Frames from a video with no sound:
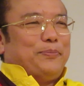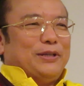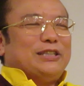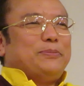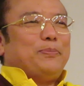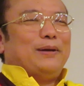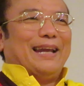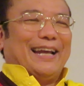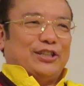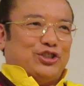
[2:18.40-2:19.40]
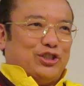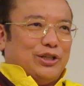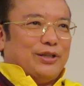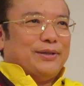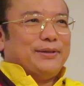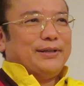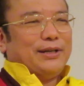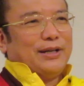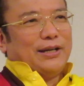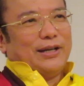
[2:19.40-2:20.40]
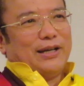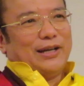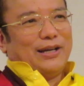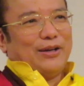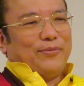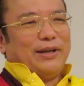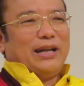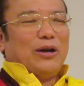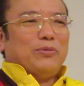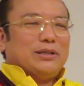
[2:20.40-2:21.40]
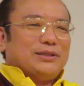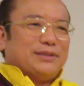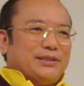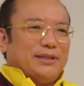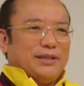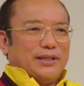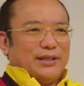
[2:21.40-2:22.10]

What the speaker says: peace pledge. When I was